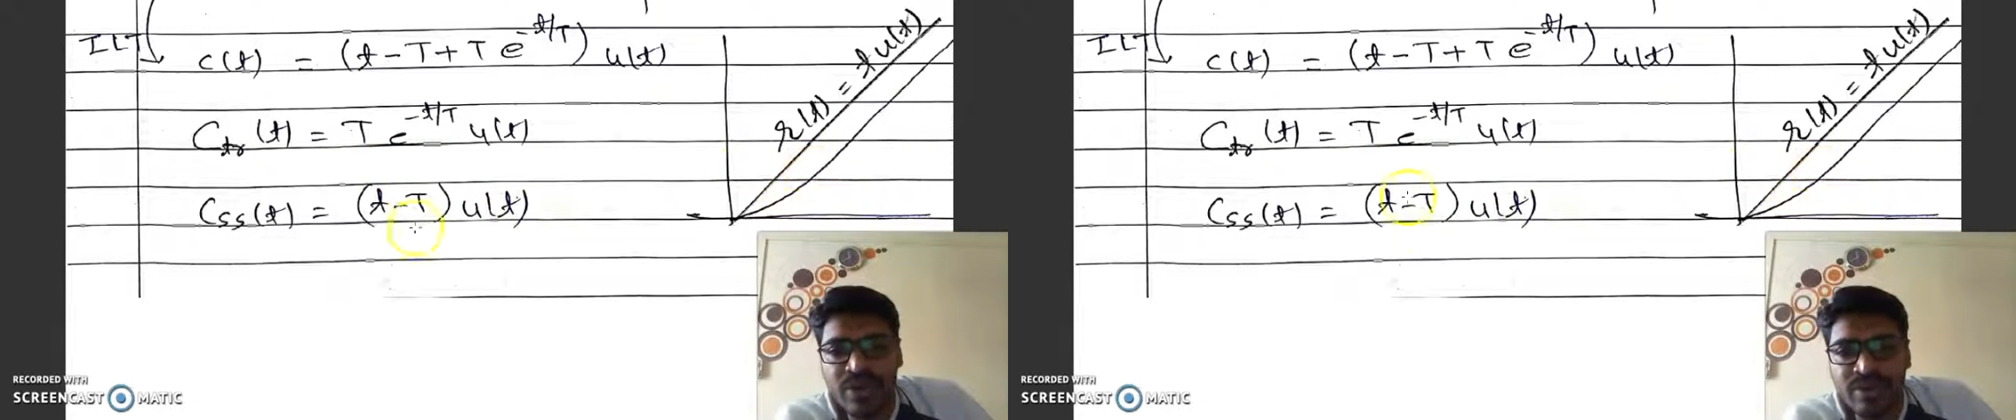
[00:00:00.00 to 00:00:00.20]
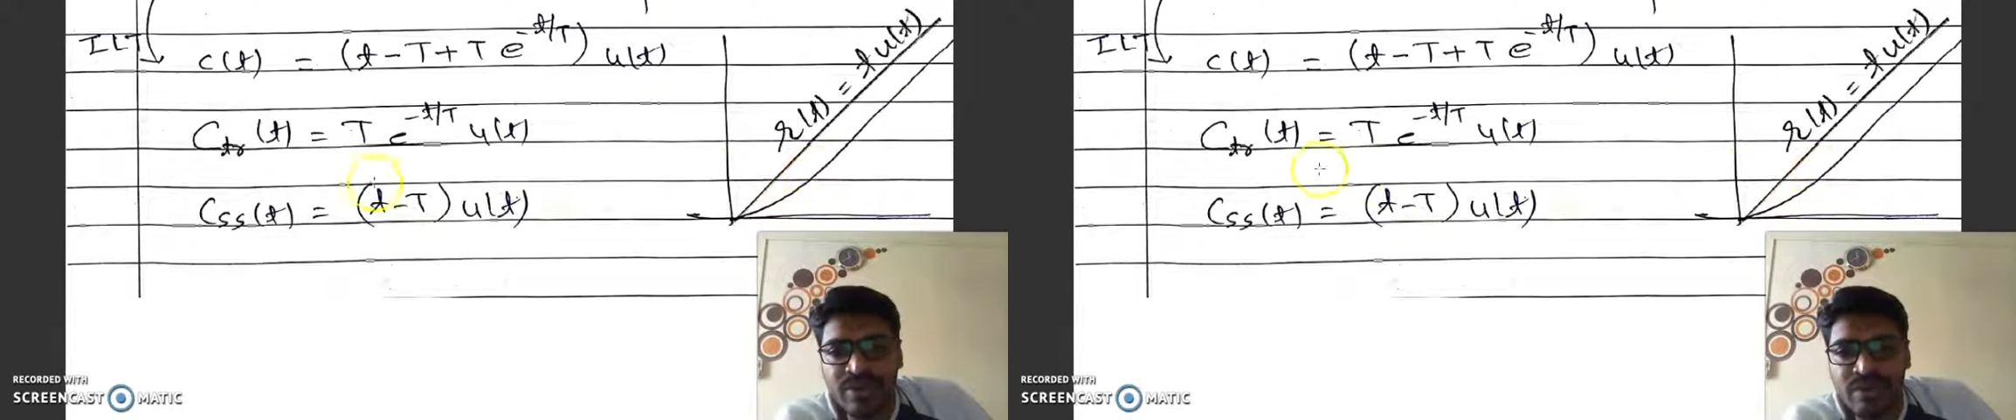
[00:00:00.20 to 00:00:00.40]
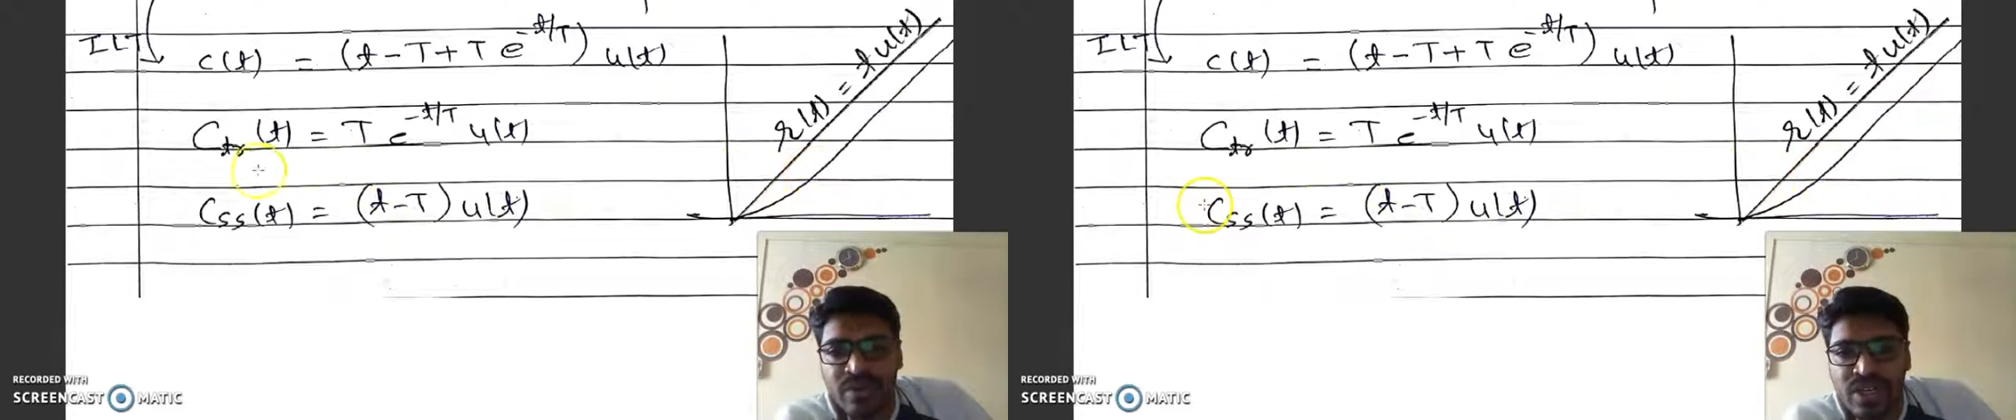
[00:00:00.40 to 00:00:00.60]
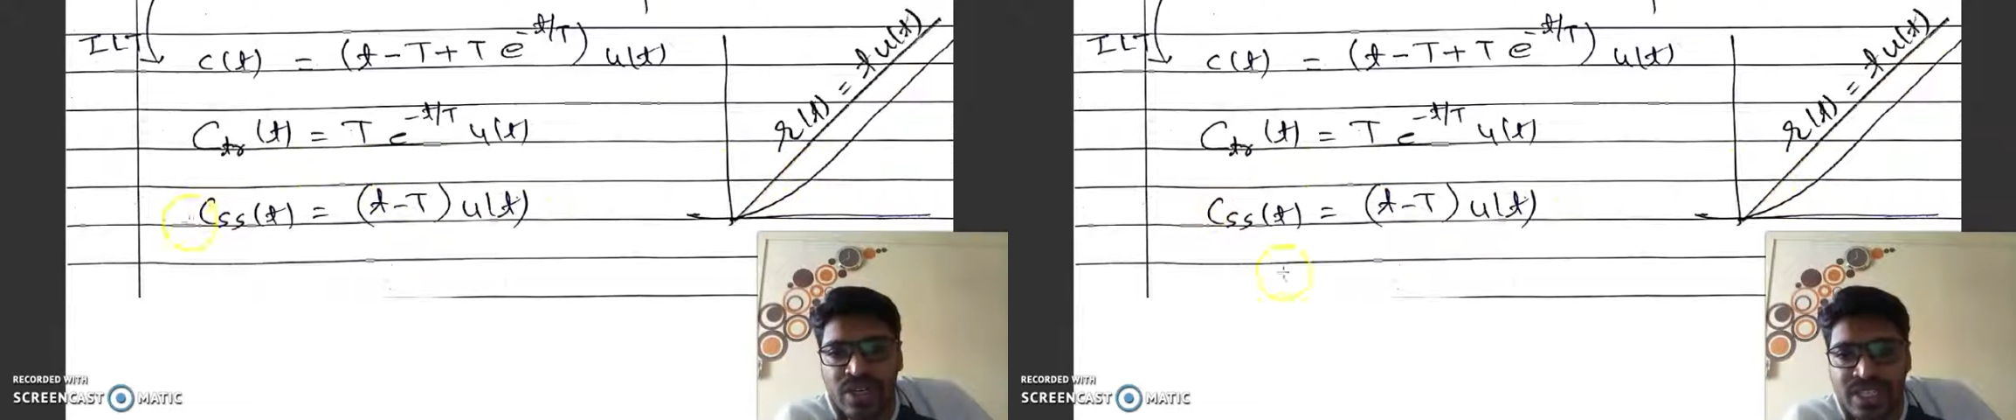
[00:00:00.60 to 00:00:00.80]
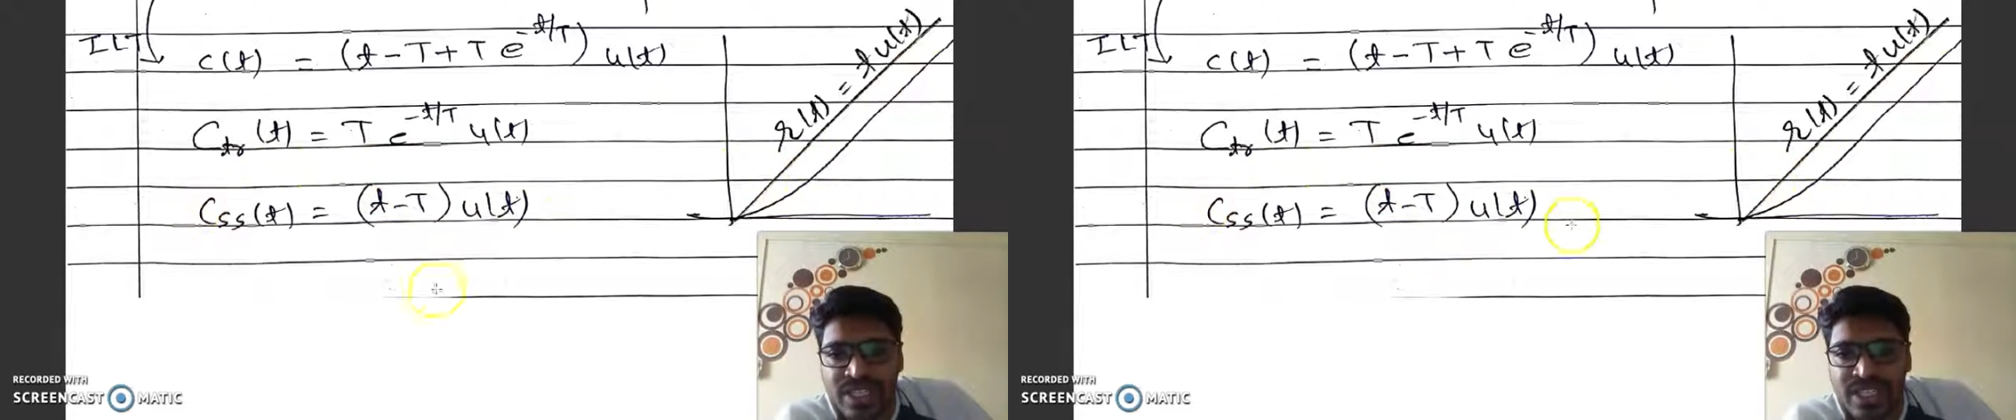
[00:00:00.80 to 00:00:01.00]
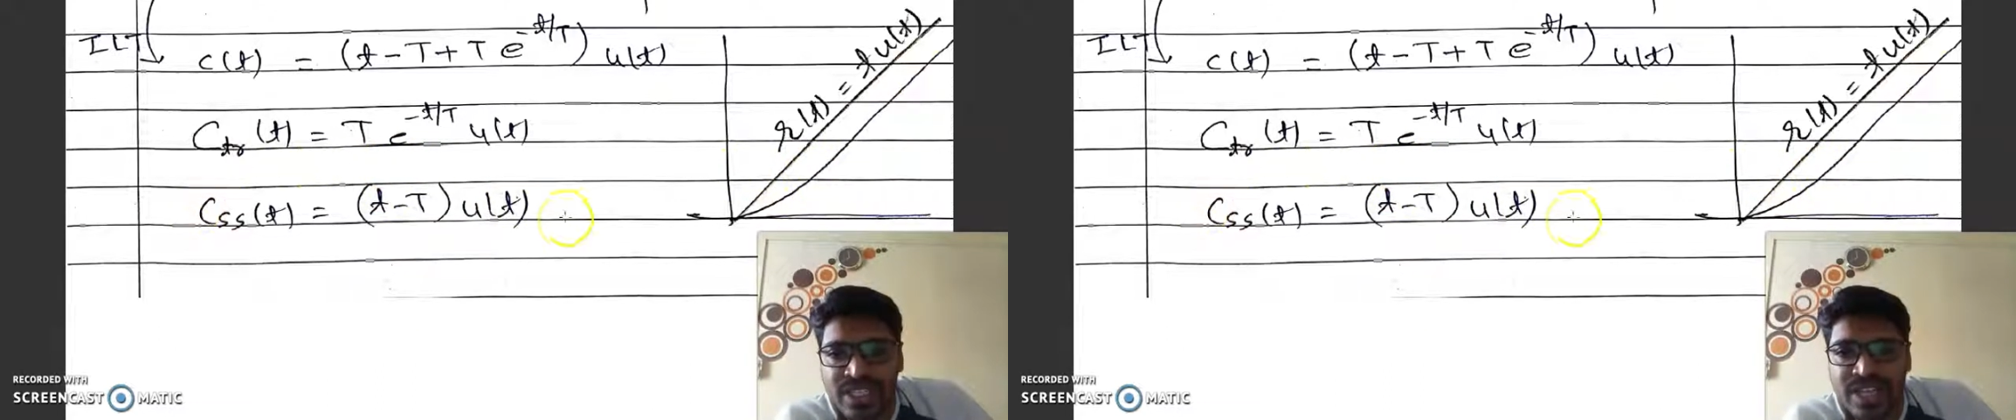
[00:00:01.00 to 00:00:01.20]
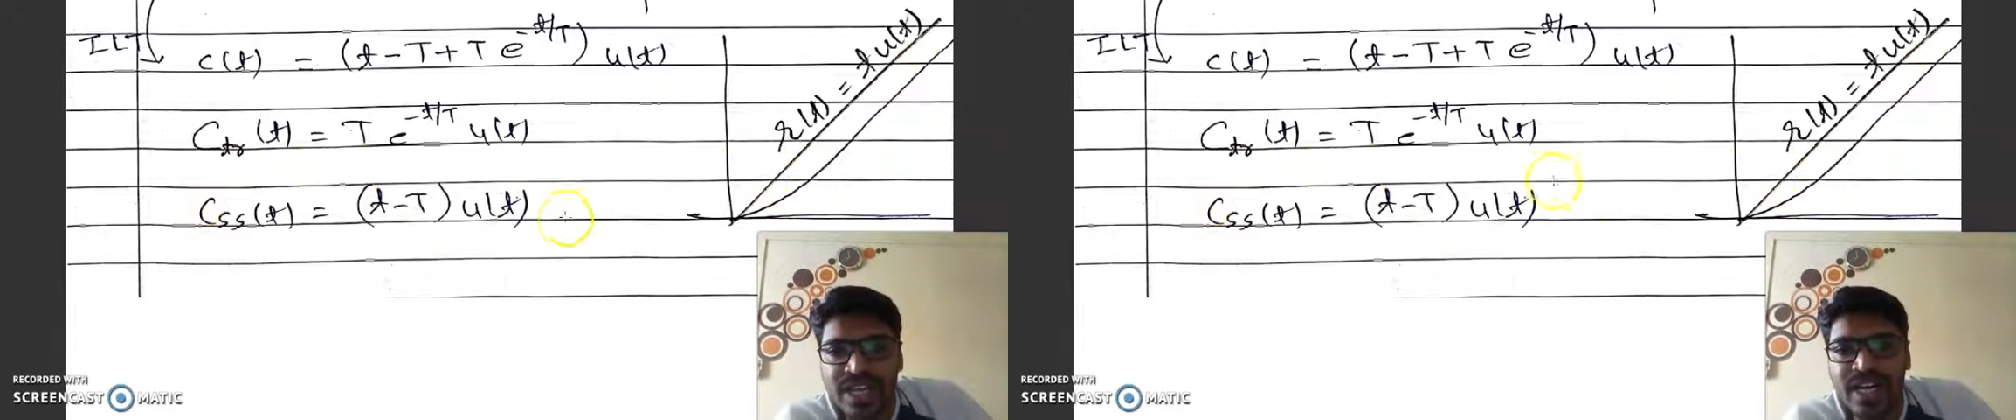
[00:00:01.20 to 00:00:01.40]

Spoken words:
it will be your steady state,